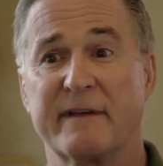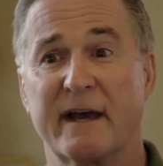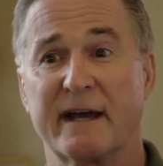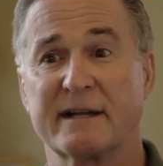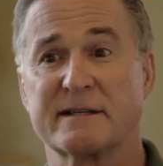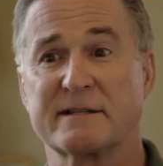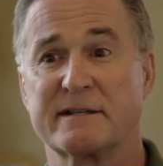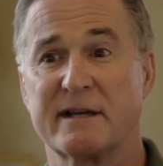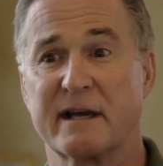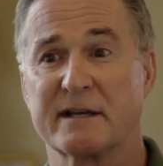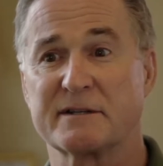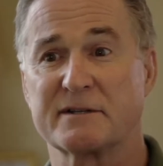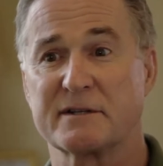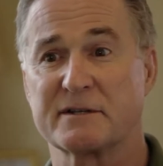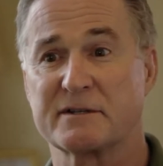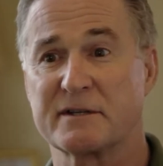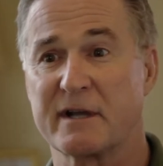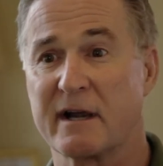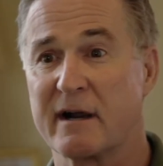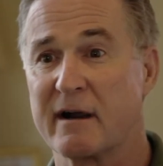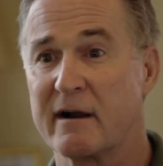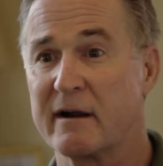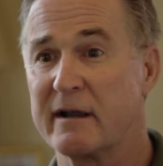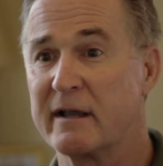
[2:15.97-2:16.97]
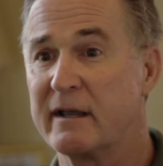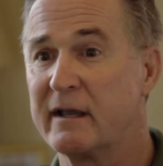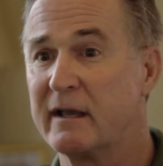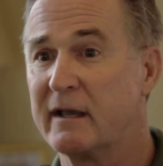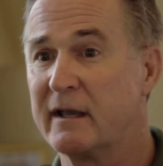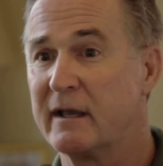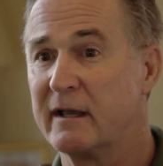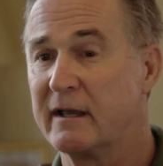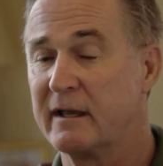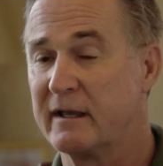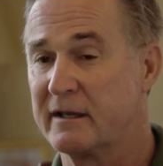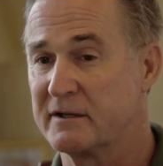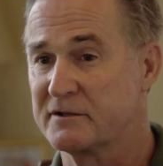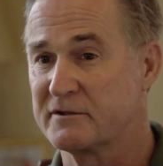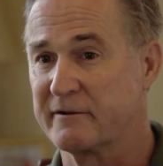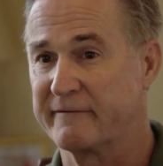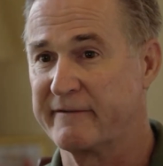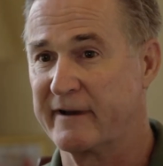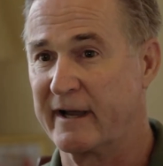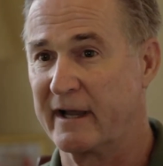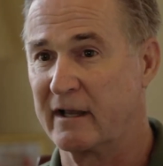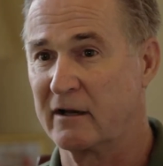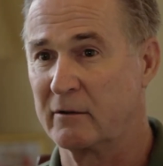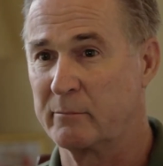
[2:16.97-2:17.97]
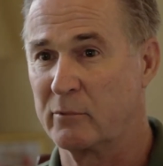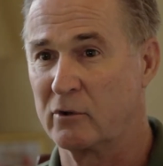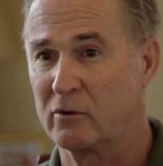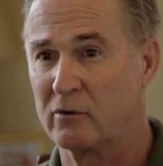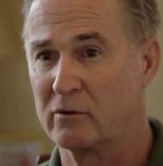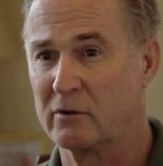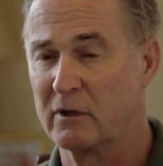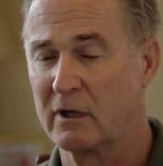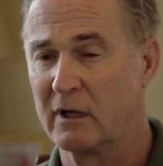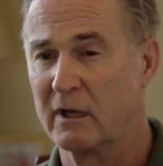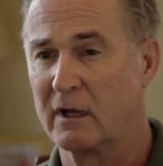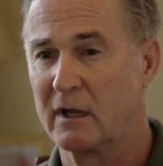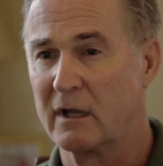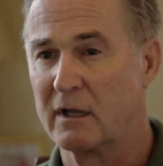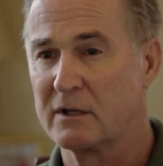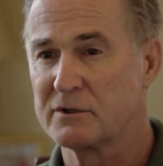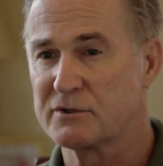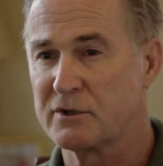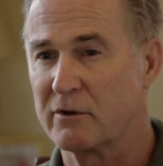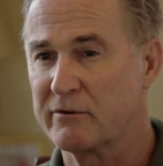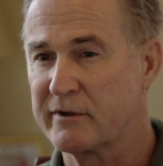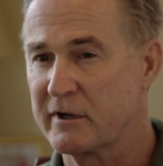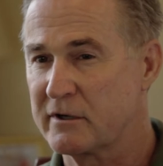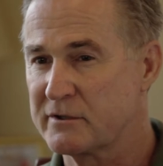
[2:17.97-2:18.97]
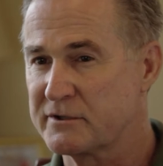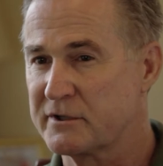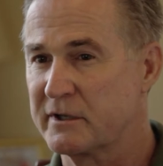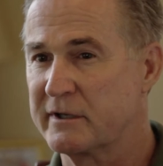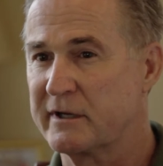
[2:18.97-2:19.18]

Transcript: that's necessary, is available. So there's